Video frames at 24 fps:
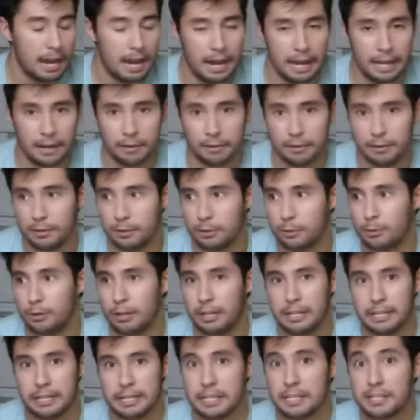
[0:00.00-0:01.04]
I don't know,
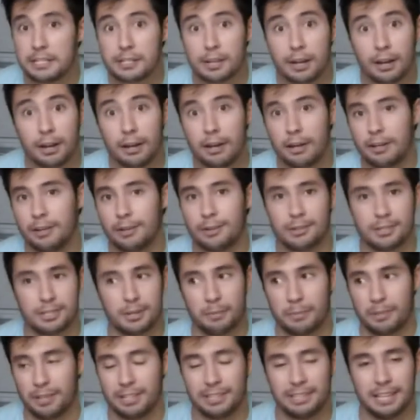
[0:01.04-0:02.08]
a Nissan or
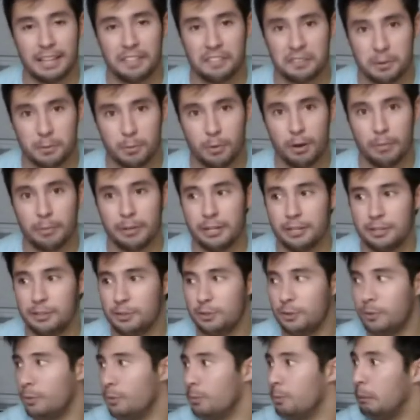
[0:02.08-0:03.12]
something like that you want me to
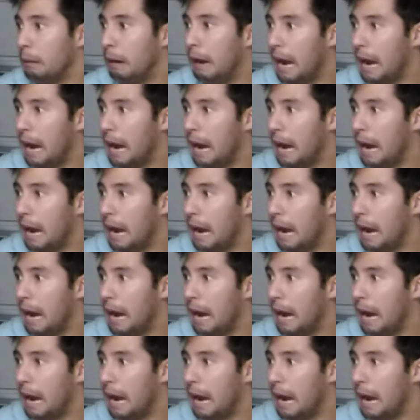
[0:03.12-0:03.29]
do,